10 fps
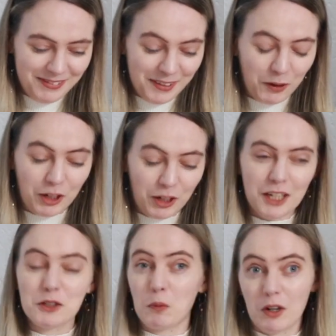Okay,
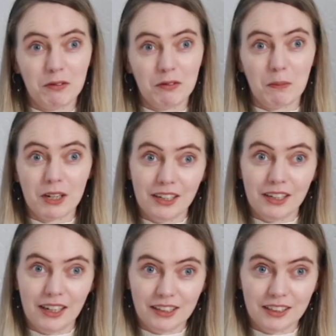so one of them clearly
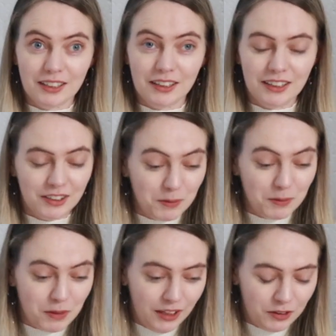has some
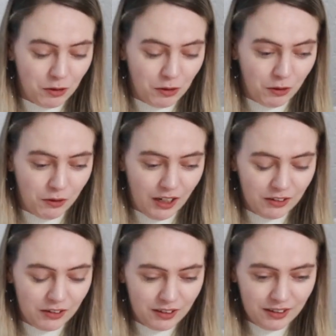money to throw around.